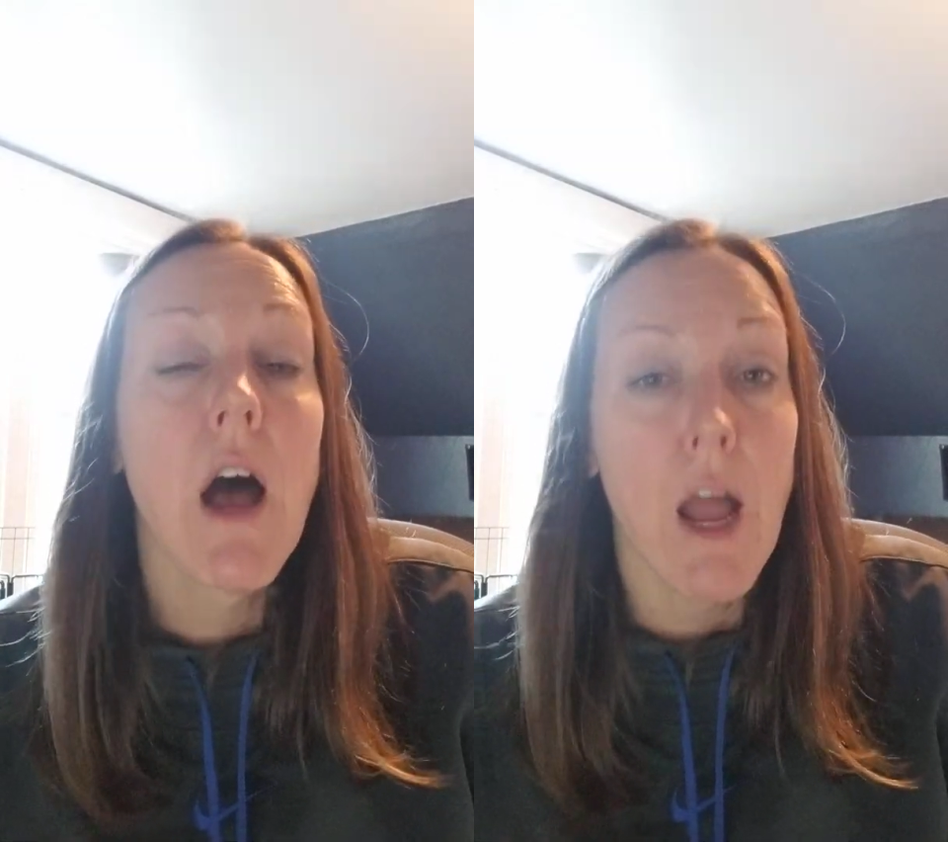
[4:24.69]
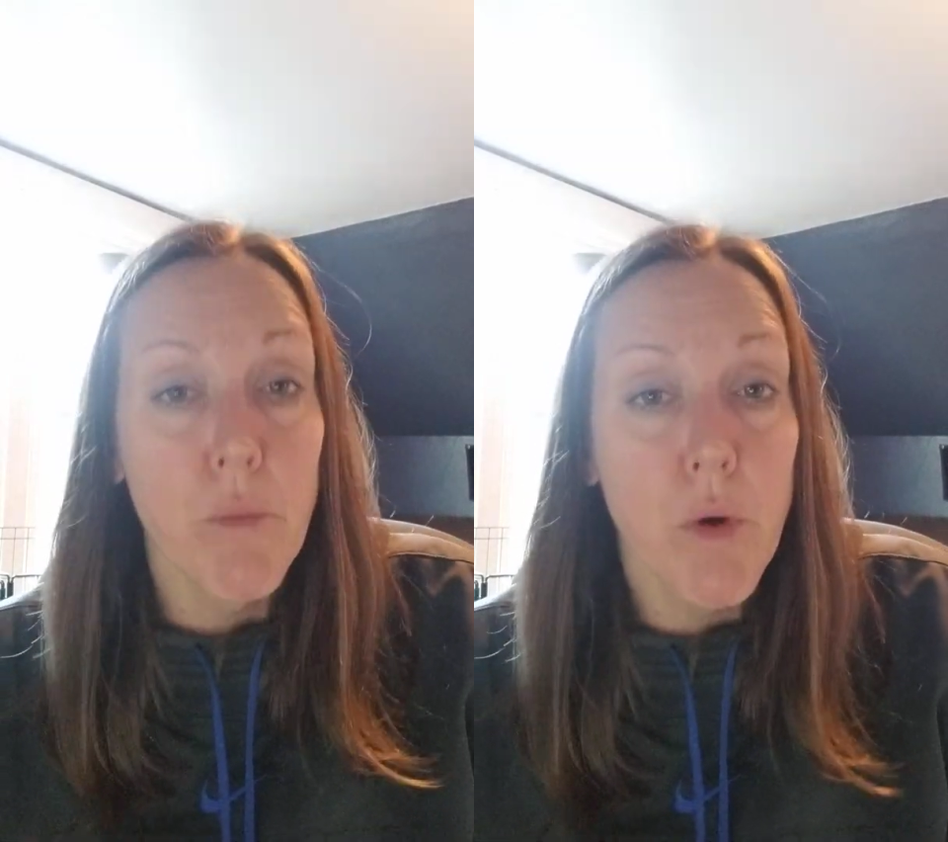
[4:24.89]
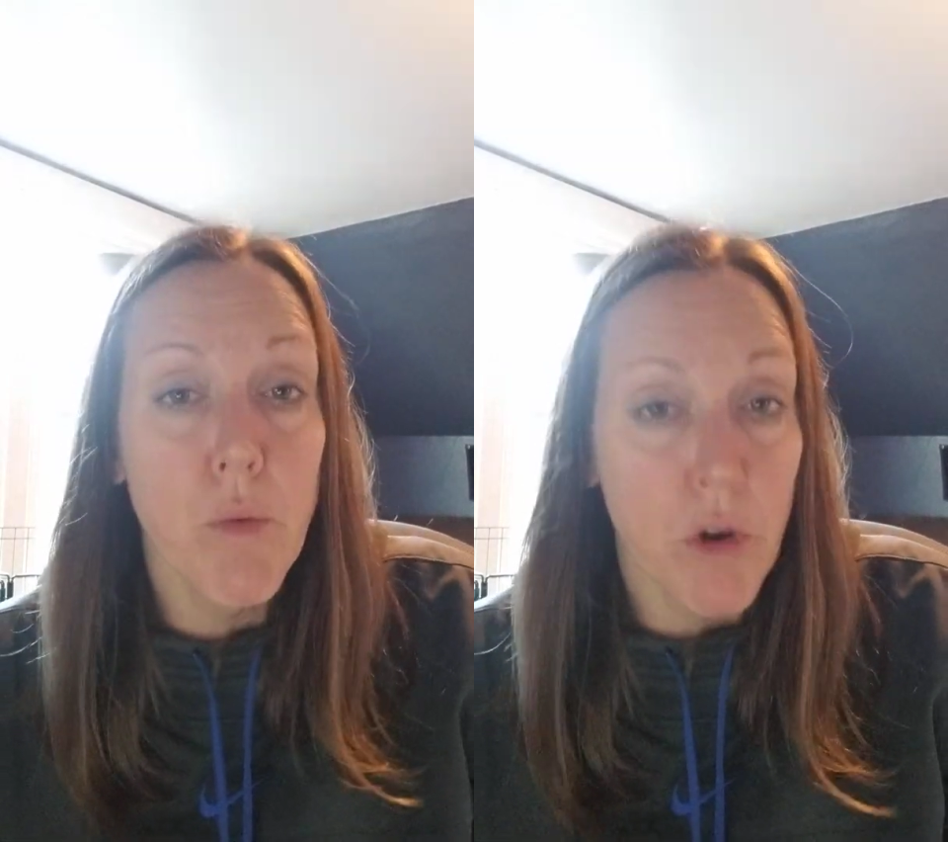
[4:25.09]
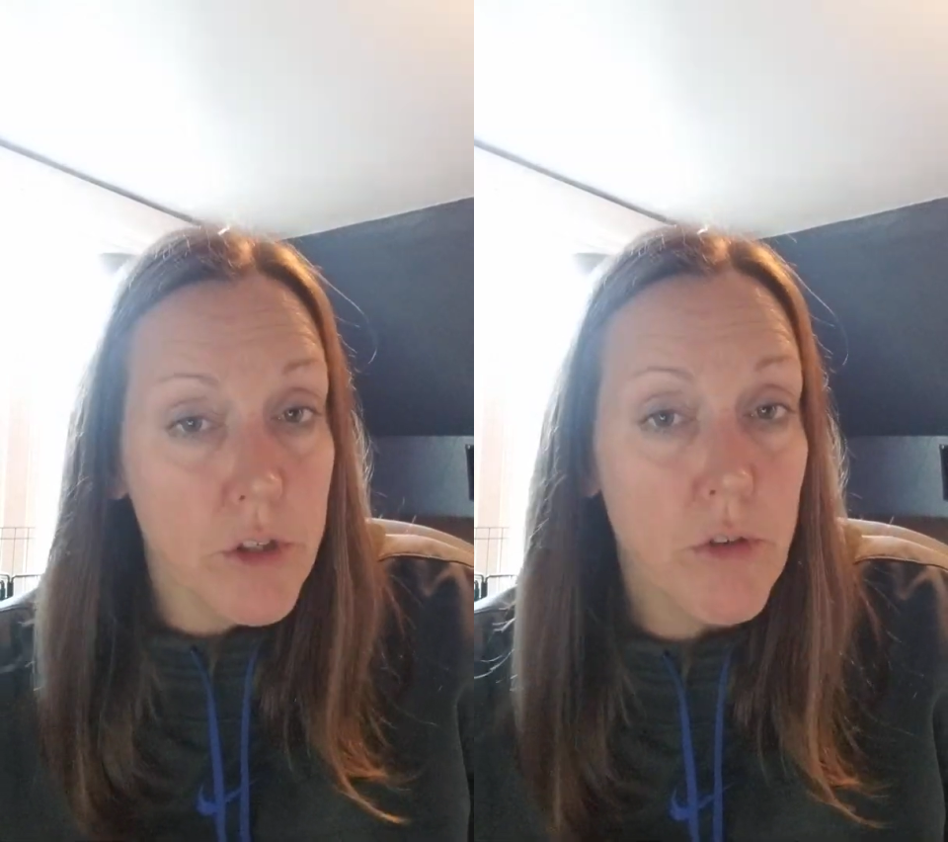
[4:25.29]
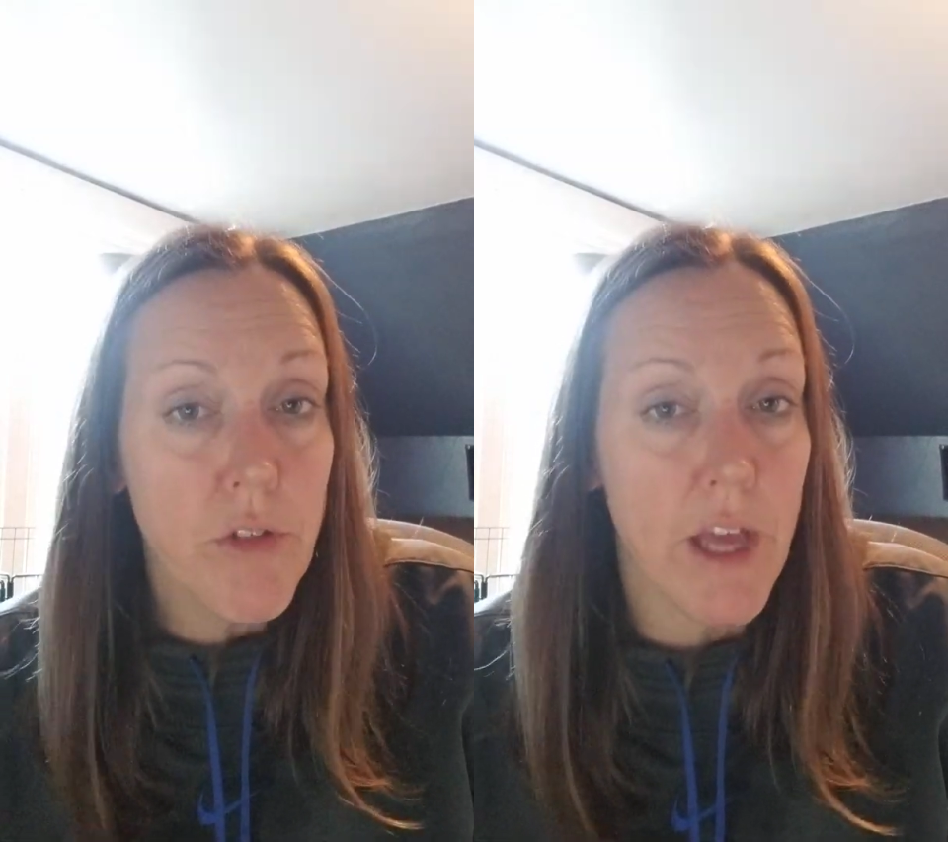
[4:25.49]
I will warn
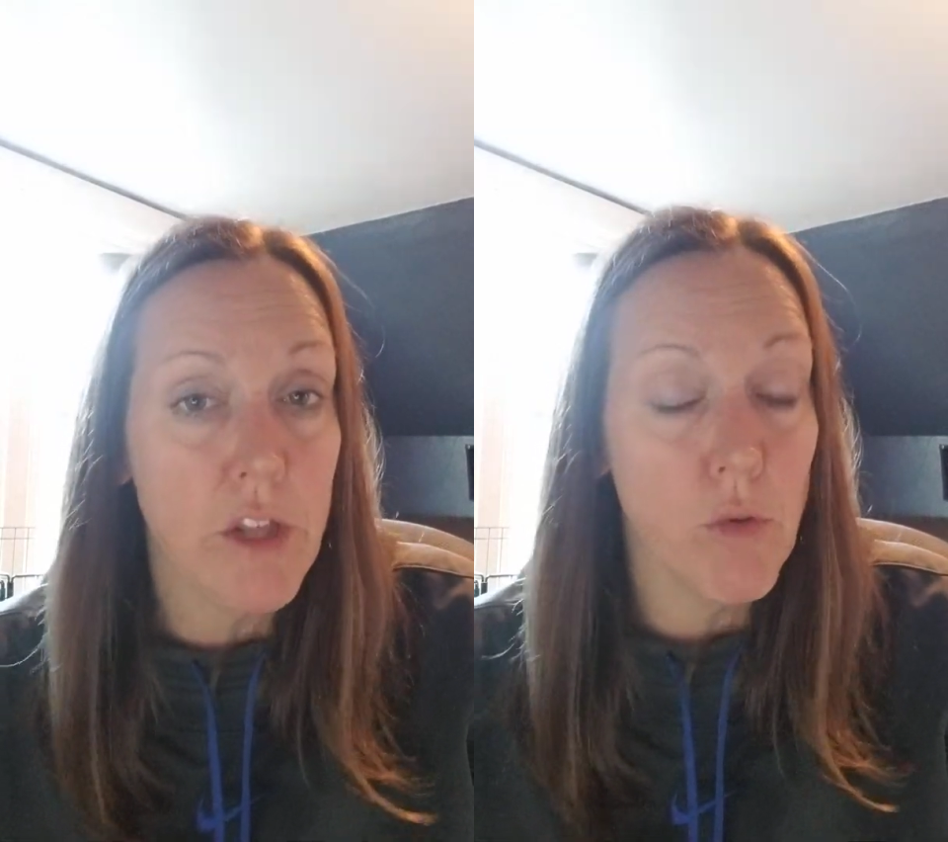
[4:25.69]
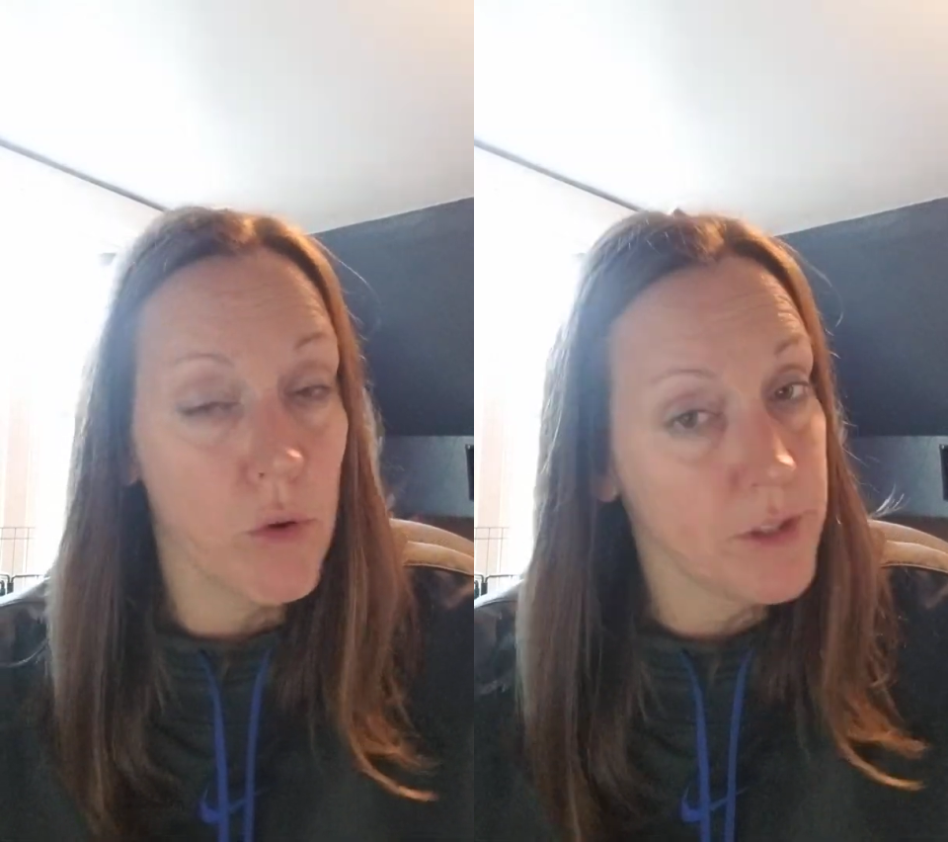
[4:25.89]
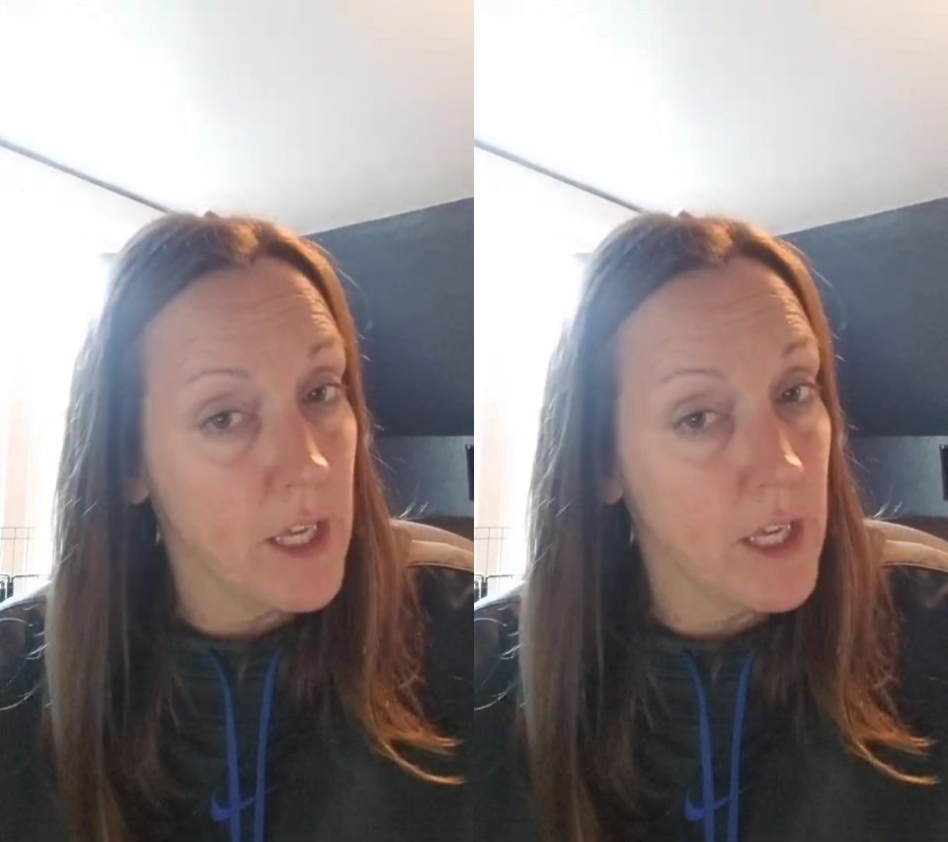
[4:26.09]
you that you only